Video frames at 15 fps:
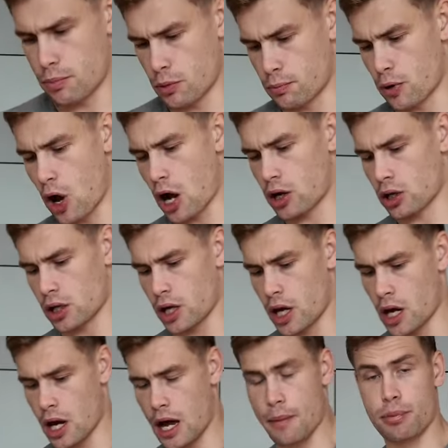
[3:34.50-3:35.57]
put
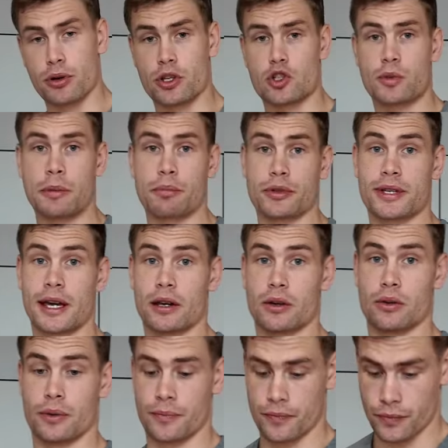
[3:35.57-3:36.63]
broccoli. I put sweet
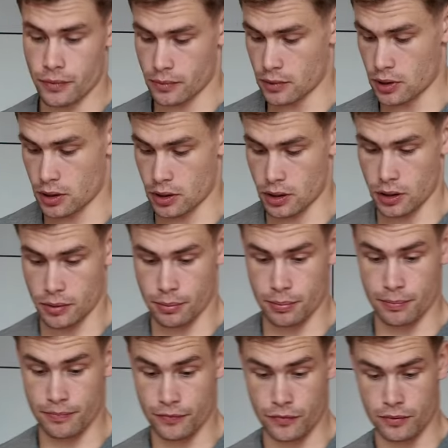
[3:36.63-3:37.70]
potato,
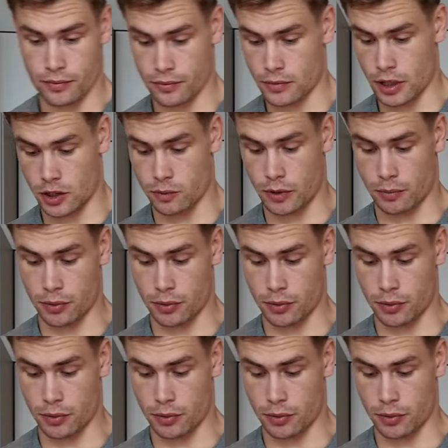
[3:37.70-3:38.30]
it's